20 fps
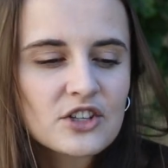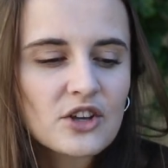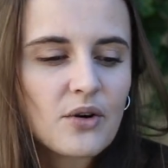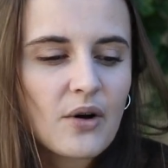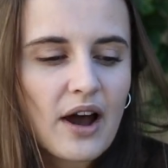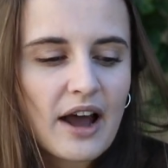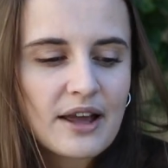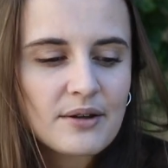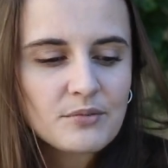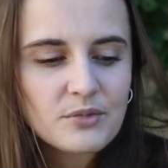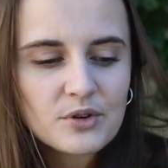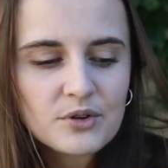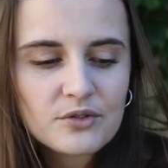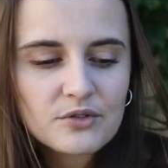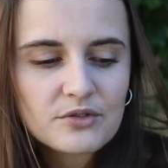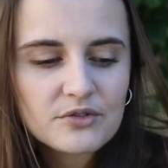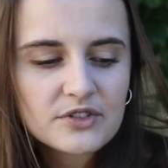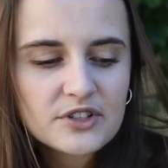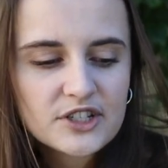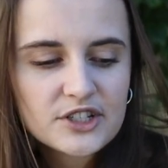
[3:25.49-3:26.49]
So I
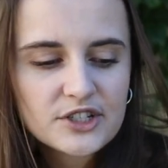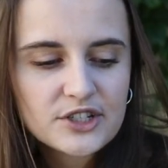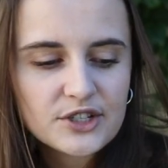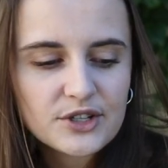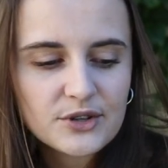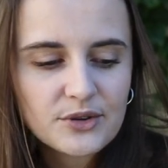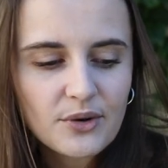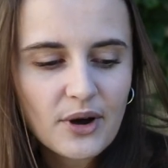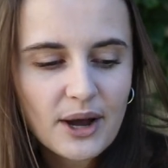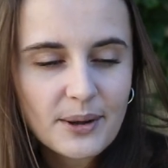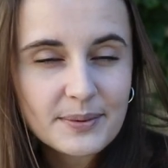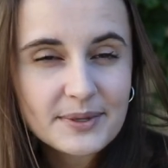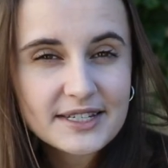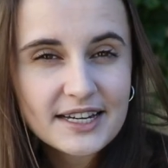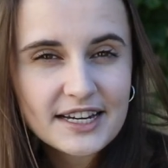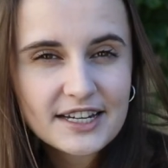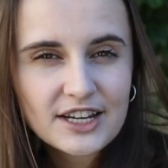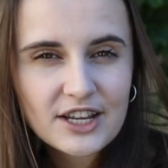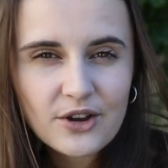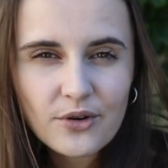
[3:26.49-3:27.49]
moved to
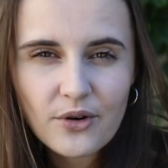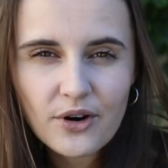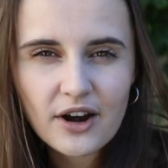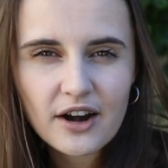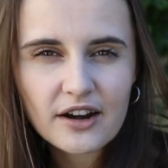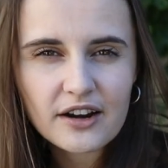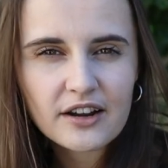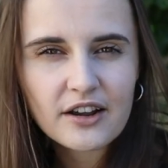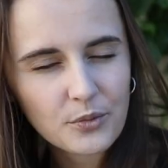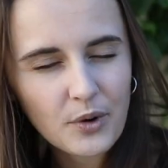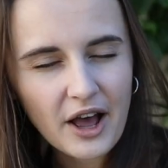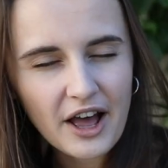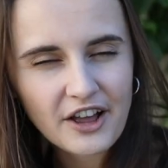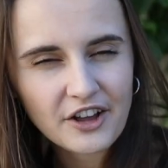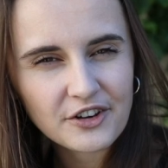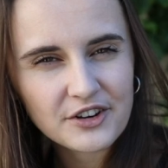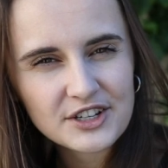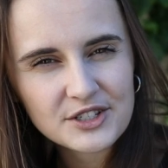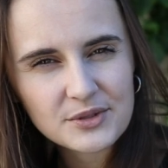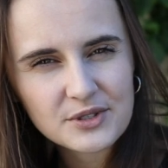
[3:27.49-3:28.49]
upstate New York
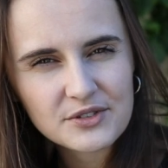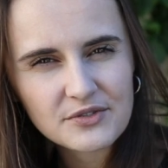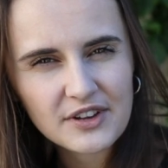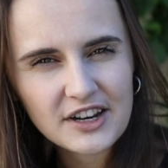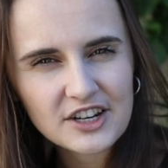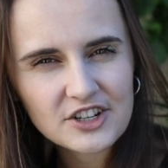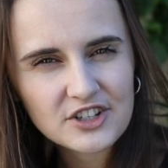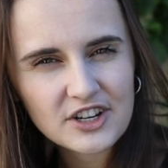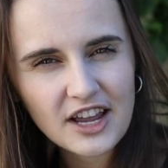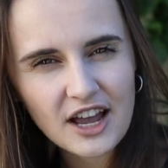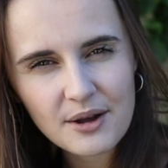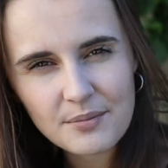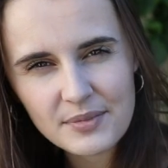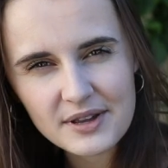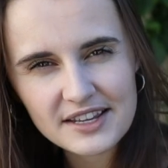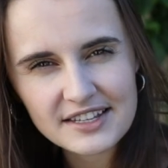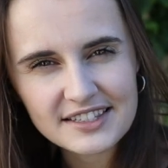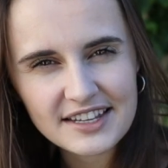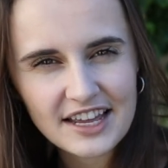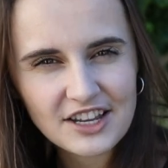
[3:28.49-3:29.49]
while Chris was finishing up
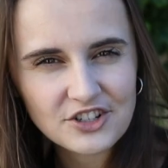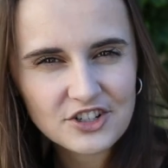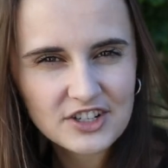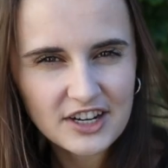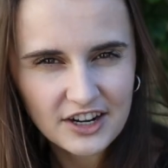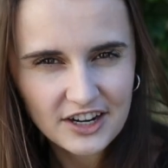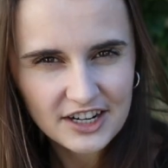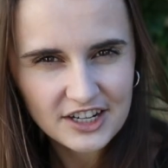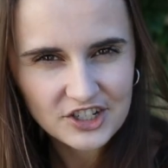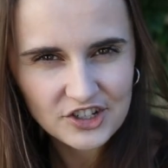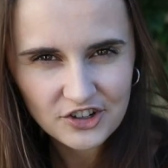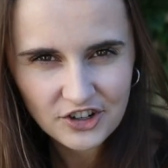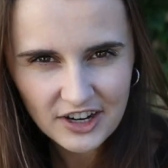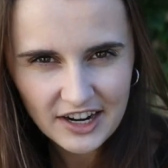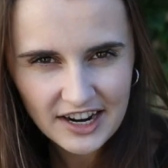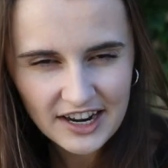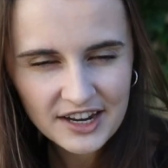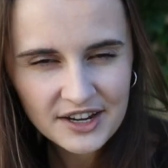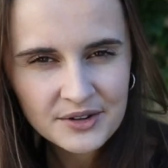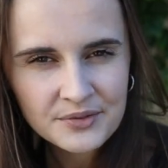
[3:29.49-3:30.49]
his engineering
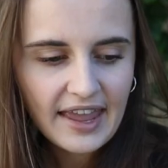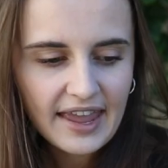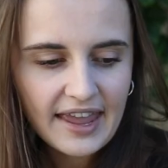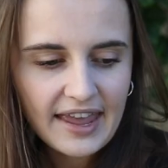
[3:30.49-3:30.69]
degree.